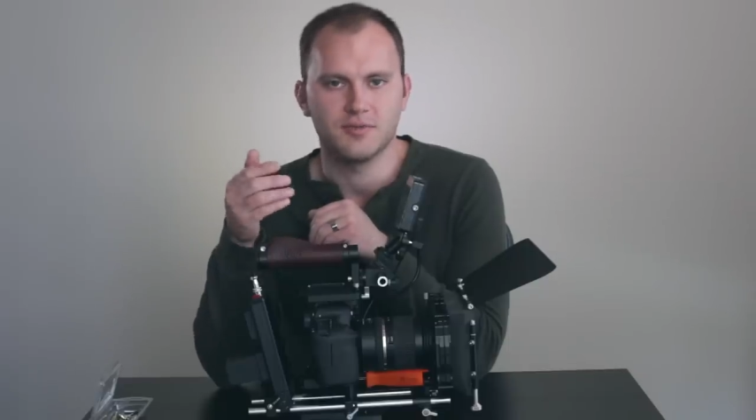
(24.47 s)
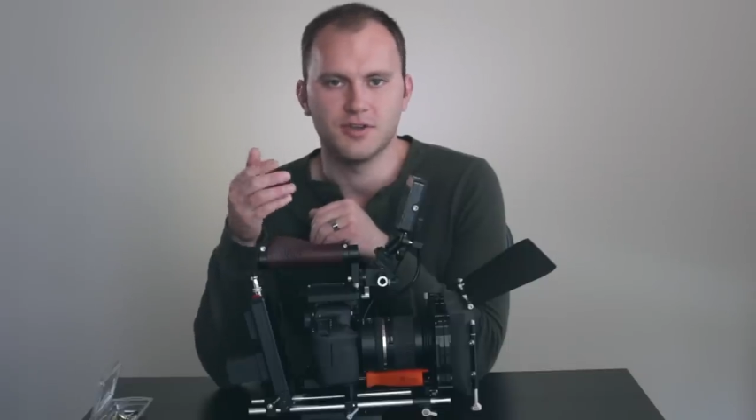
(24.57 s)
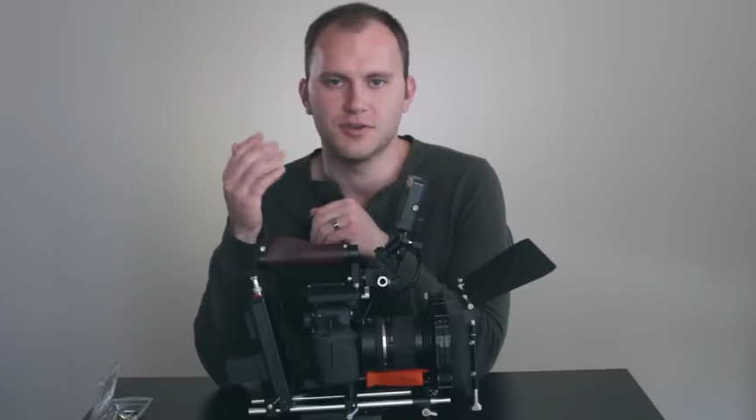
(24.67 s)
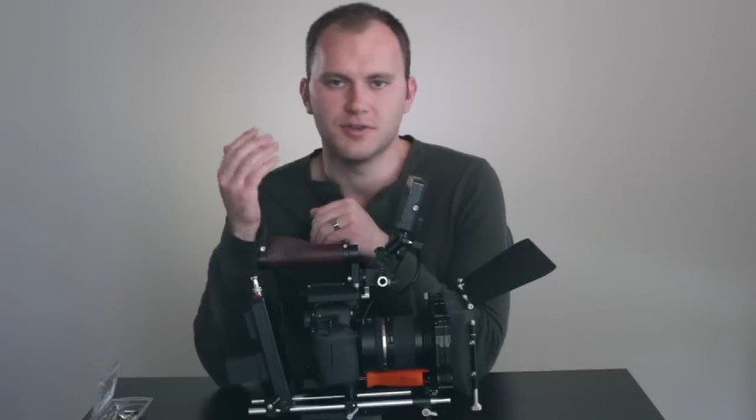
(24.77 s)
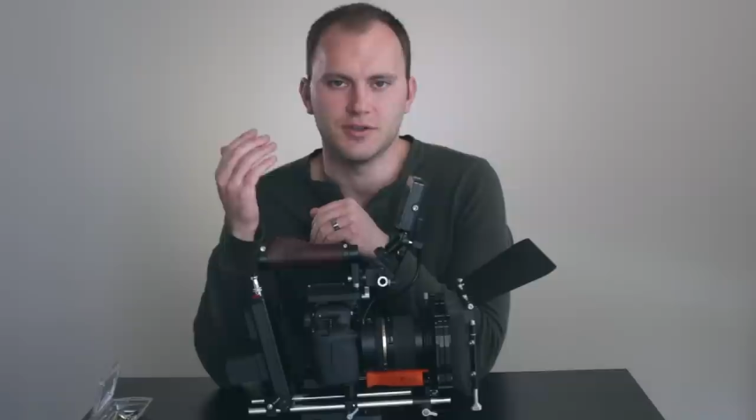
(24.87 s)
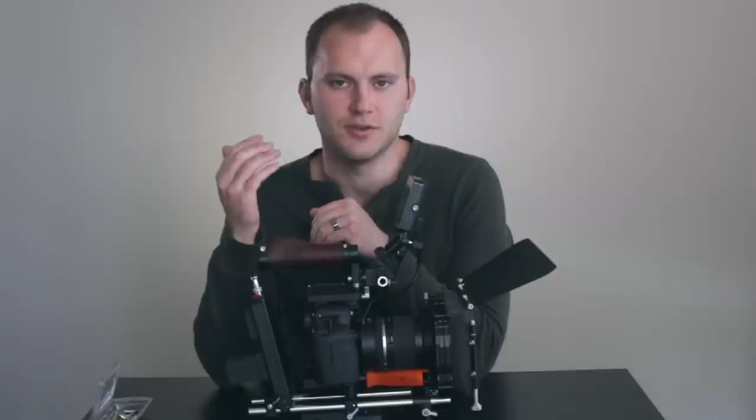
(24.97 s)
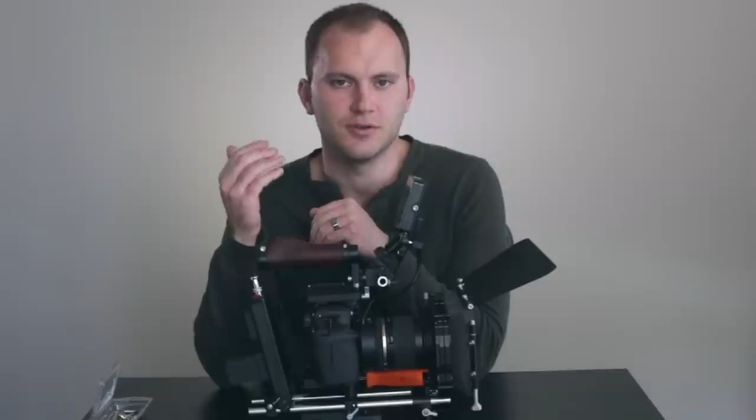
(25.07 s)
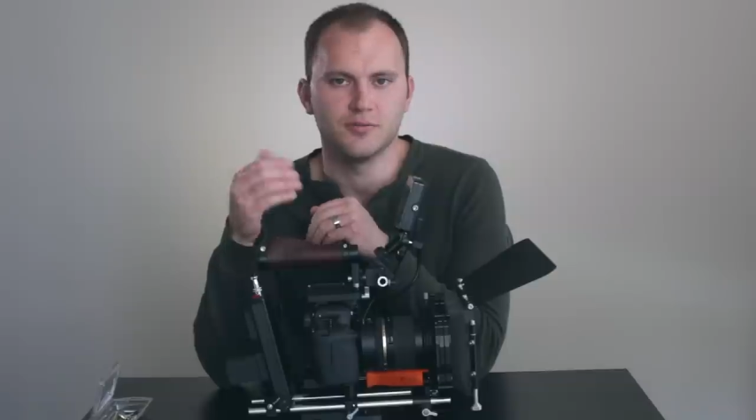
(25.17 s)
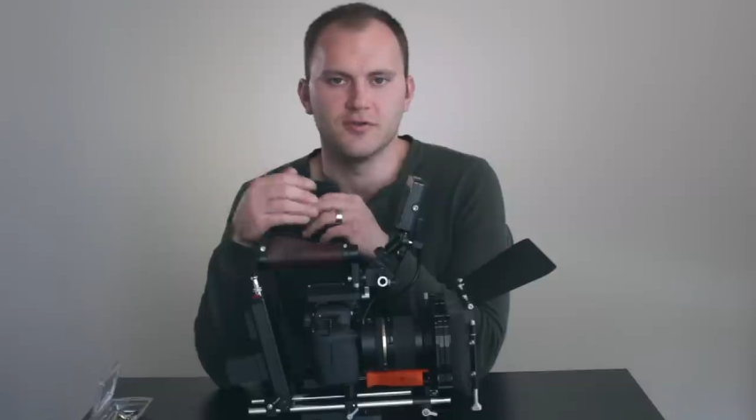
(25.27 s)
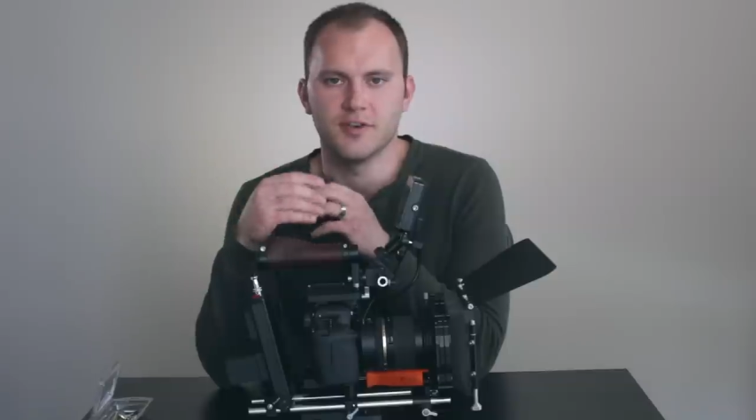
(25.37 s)

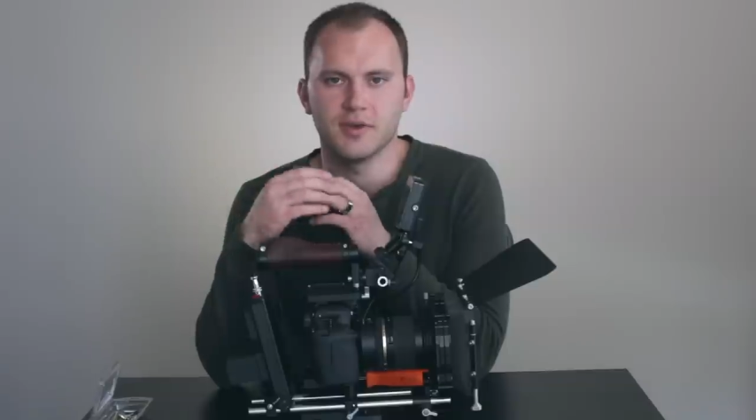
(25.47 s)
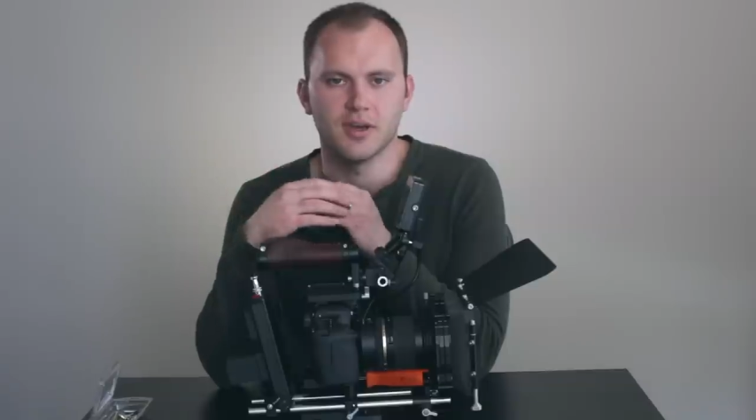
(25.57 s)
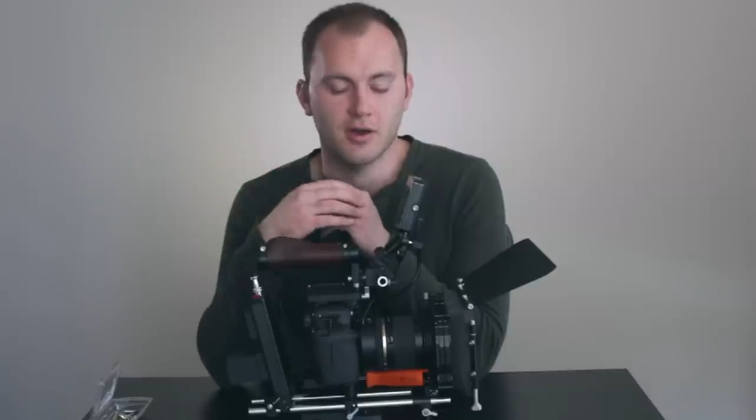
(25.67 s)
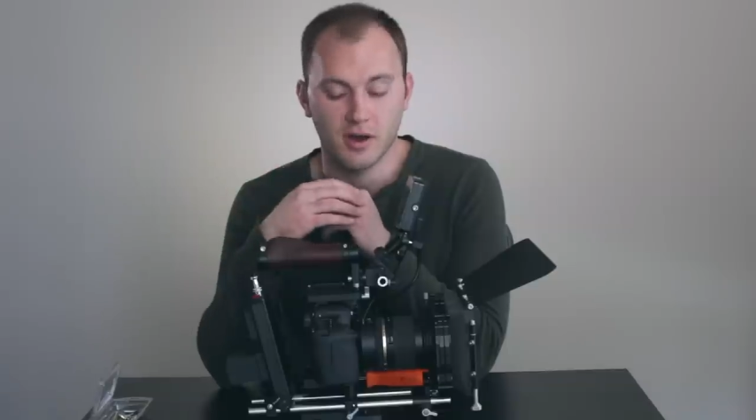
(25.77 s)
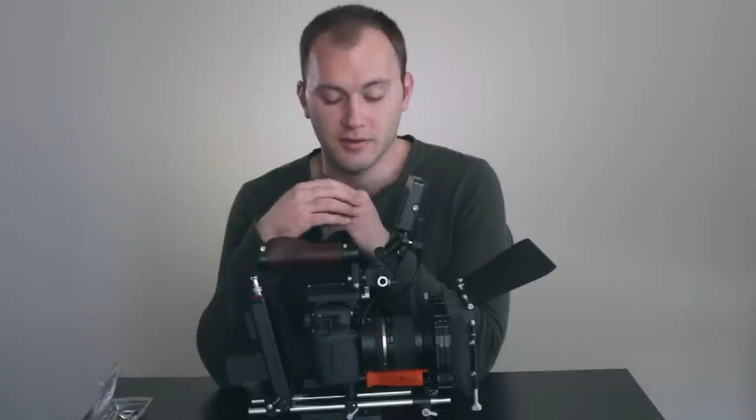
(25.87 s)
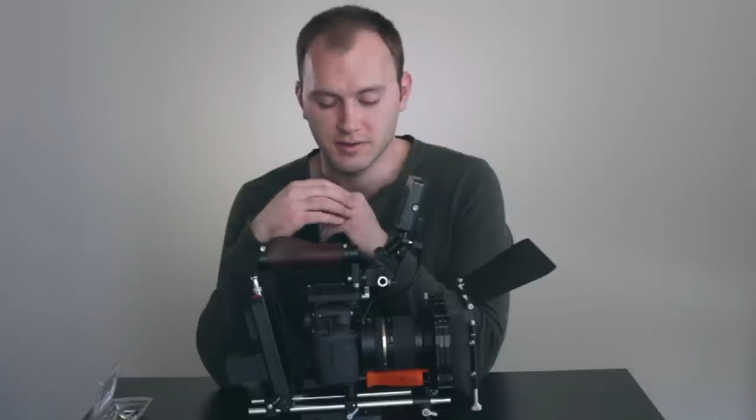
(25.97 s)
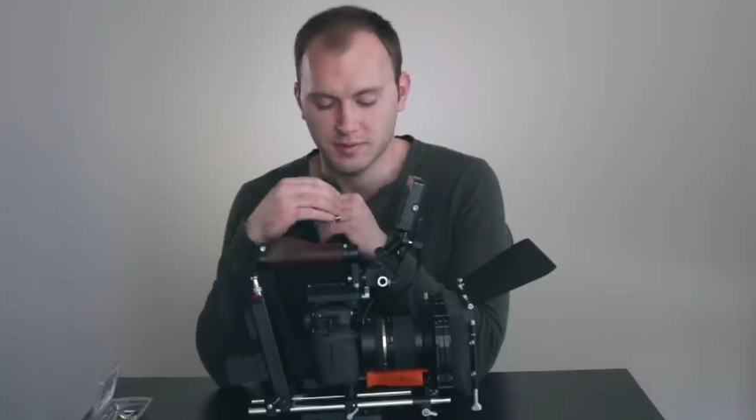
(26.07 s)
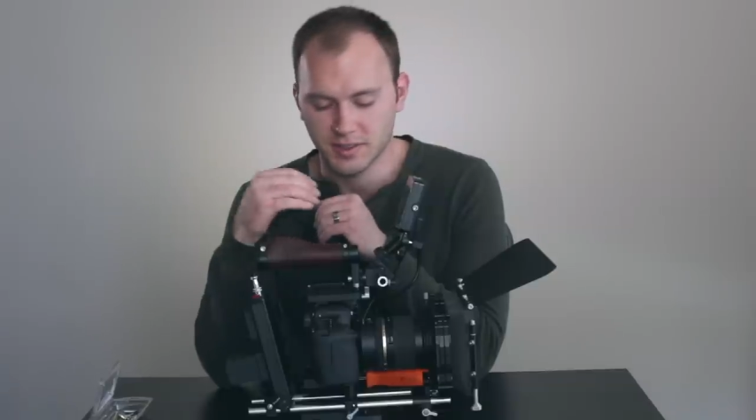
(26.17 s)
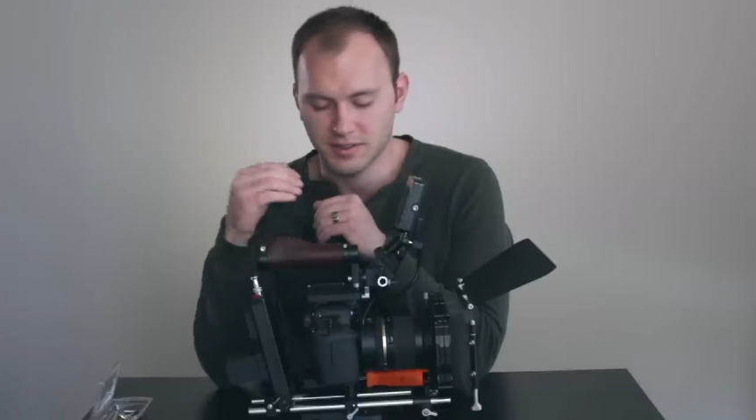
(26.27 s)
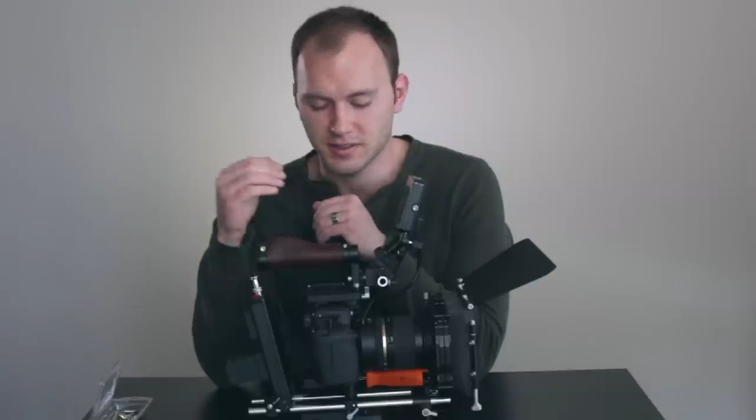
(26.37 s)
YouTube, Vimeo, all those
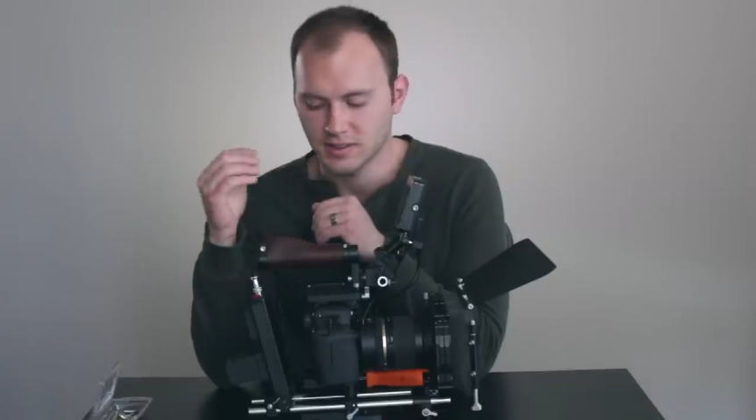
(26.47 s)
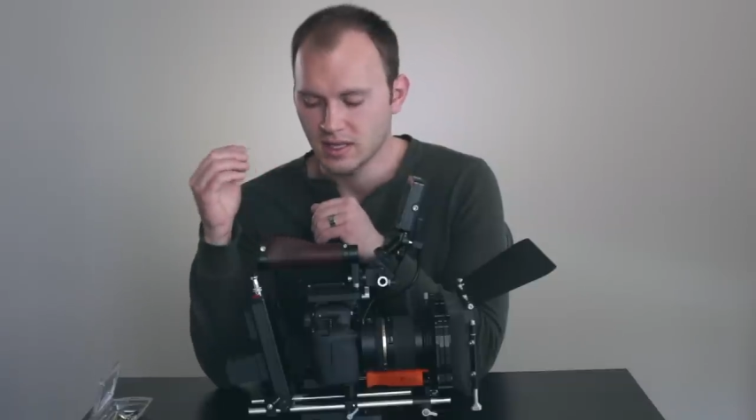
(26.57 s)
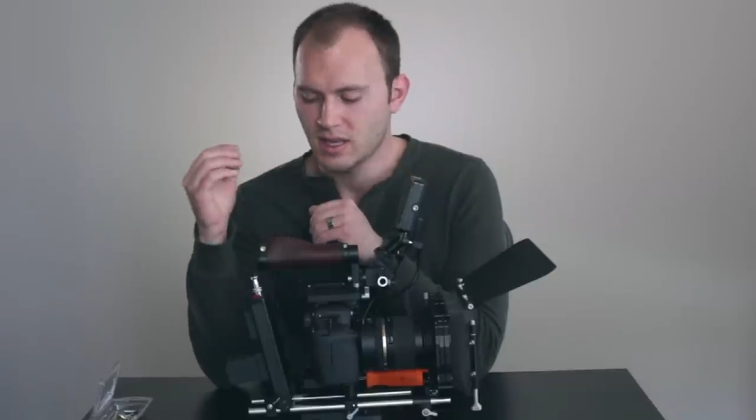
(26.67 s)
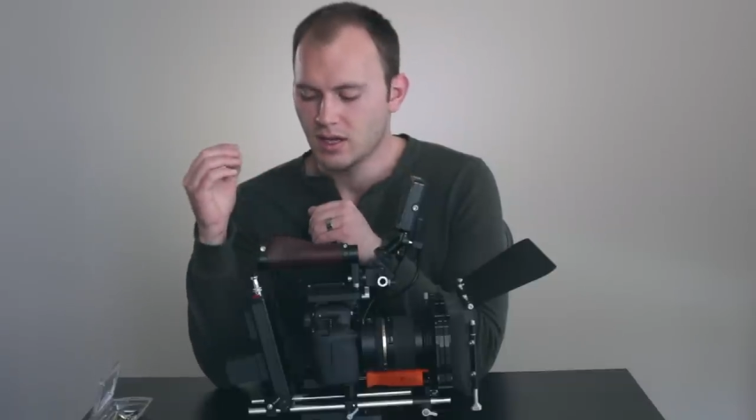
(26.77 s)
places,